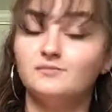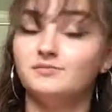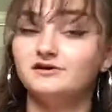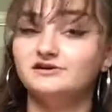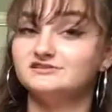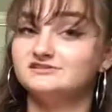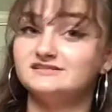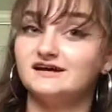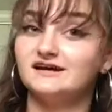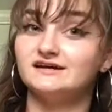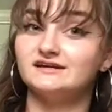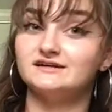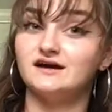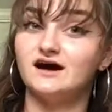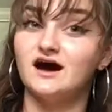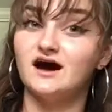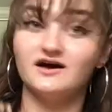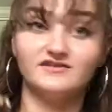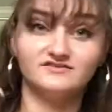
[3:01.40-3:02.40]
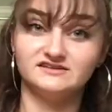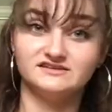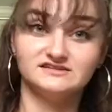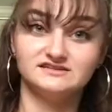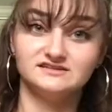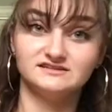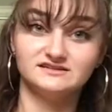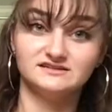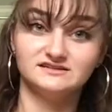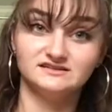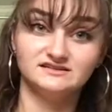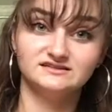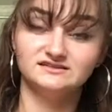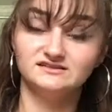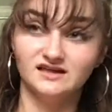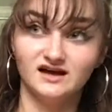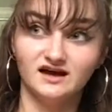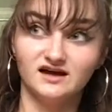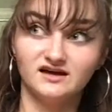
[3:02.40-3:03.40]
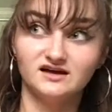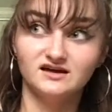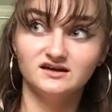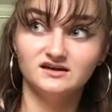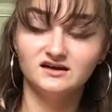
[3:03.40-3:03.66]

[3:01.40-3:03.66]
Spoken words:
bird stand, obviously, duh.